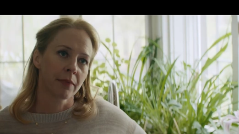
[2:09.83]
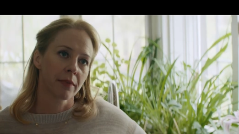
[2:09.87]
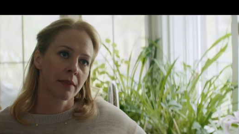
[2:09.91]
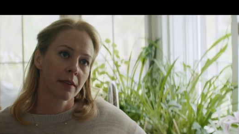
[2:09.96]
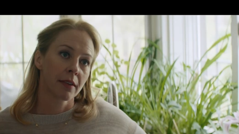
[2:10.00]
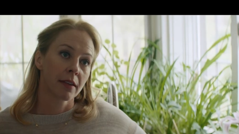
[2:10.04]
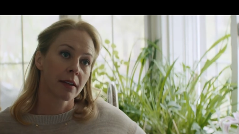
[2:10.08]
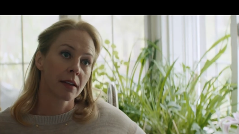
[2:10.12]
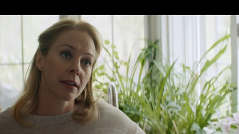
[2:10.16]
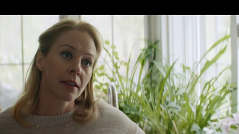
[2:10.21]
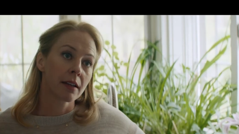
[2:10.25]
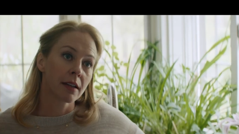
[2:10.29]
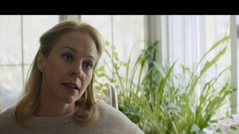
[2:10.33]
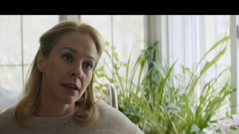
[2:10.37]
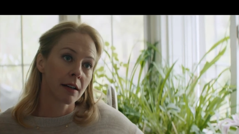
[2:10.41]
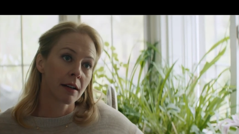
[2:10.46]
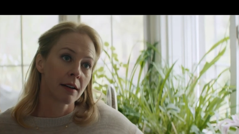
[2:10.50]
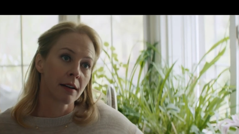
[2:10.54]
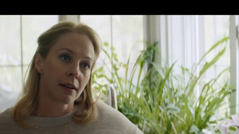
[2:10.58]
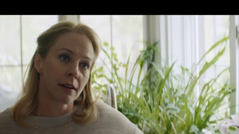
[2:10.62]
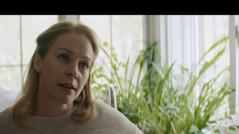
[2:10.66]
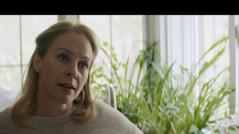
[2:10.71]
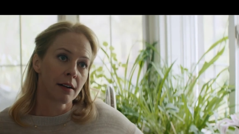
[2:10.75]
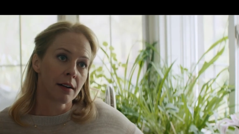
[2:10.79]
And maybe if you
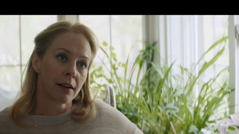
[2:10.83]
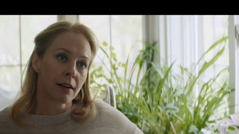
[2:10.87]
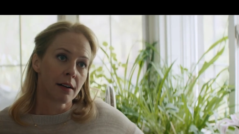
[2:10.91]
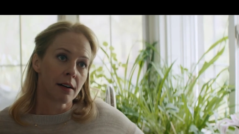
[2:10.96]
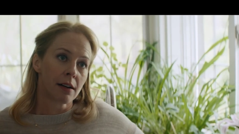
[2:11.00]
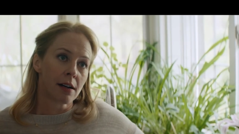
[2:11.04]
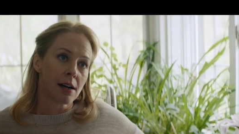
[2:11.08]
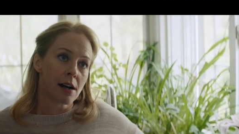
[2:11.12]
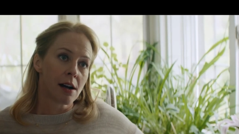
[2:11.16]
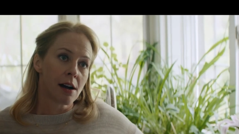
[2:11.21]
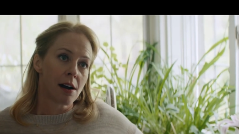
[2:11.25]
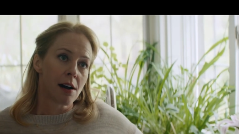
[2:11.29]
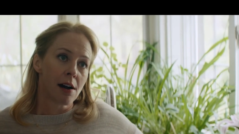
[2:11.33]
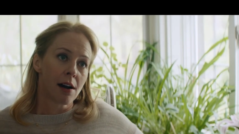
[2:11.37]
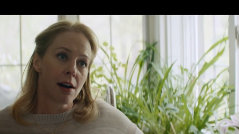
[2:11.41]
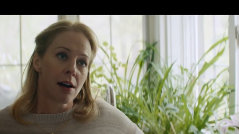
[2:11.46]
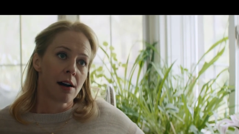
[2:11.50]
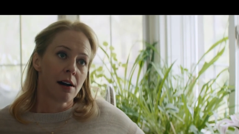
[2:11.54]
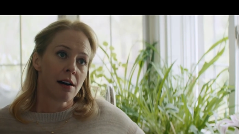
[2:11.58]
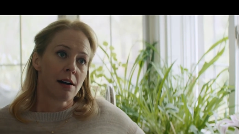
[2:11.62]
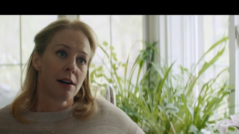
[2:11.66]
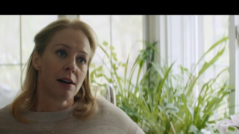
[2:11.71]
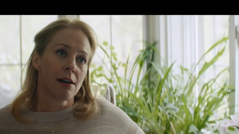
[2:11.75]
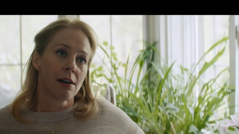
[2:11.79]
saw the potential of what
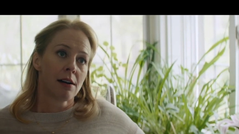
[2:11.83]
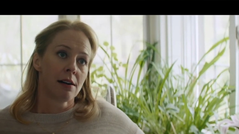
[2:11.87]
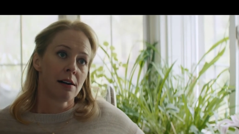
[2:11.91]
I'm trying to